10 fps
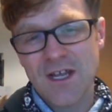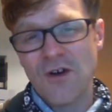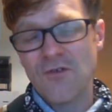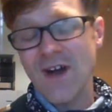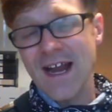
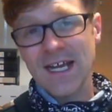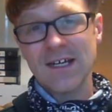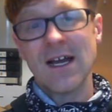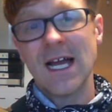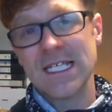
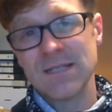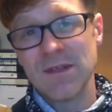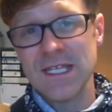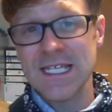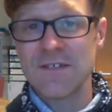recognise some
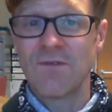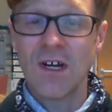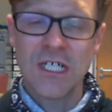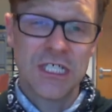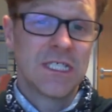of the
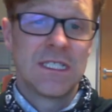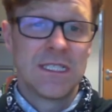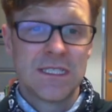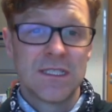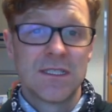
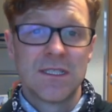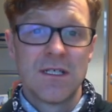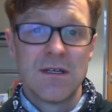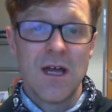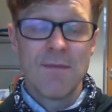dysfunctions
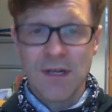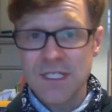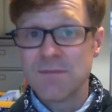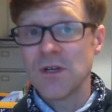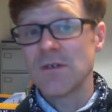
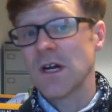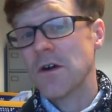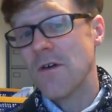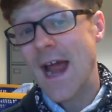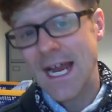amongst
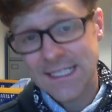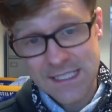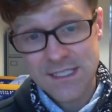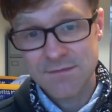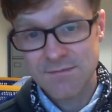
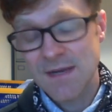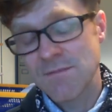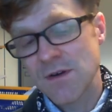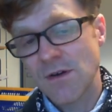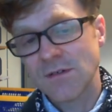bureaucrats in
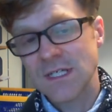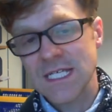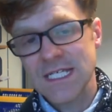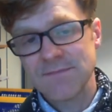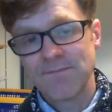
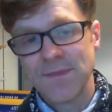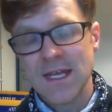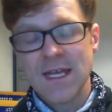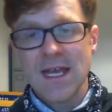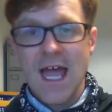bureaucracies,
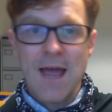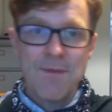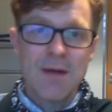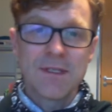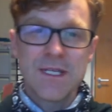and
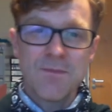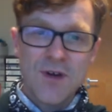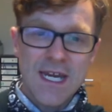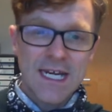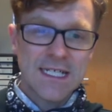be able to
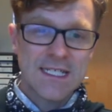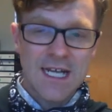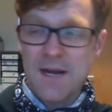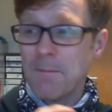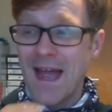predict the
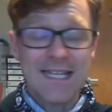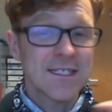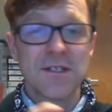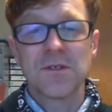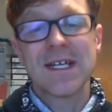kind of
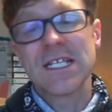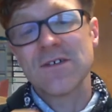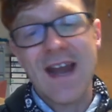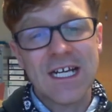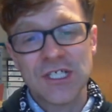patterns or
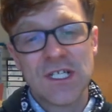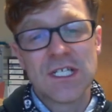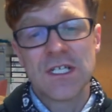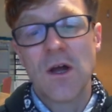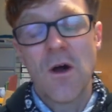
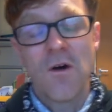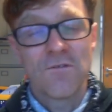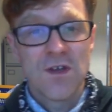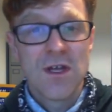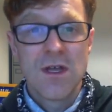interactions of
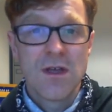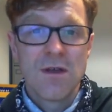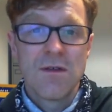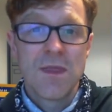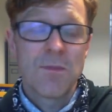
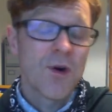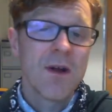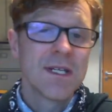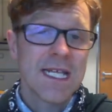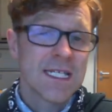the
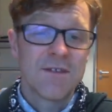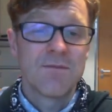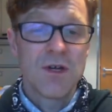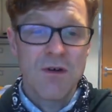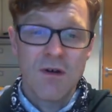process of
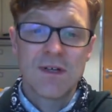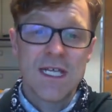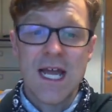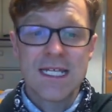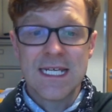
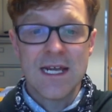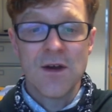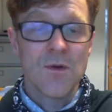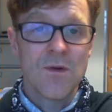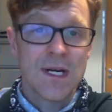bureaucratizing
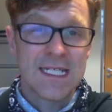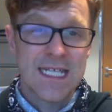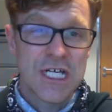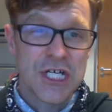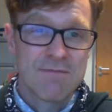an
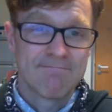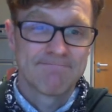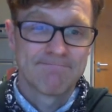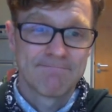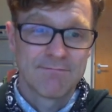organisation.
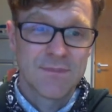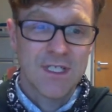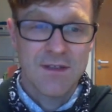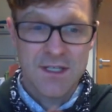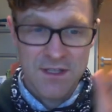So
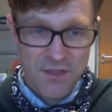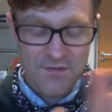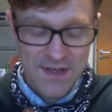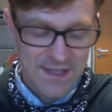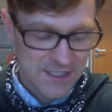those are the
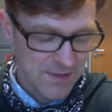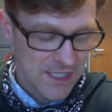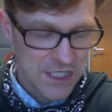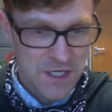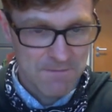three things we're going to do.